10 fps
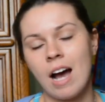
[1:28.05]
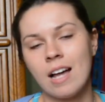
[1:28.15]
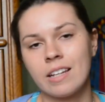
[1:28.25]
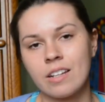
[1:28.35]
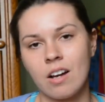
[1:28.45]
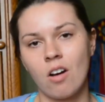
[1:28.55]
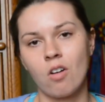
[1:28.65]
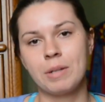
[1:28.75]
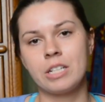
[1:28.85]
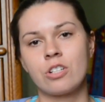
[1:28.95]
I like
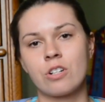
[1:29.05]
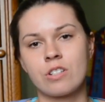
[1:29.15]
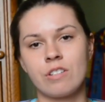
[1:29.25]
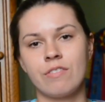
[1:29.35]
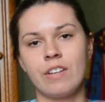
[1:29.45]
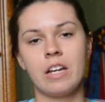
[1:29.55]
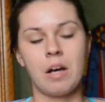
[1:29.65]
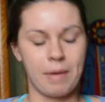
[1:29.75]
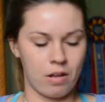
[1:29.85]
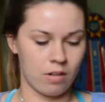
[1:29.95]
all my t-shirts to fit
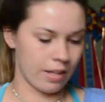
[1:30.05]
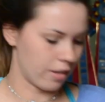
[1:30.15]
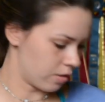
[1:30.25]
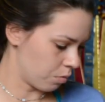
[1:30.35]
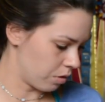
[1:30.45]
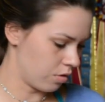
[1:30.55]
about like this one,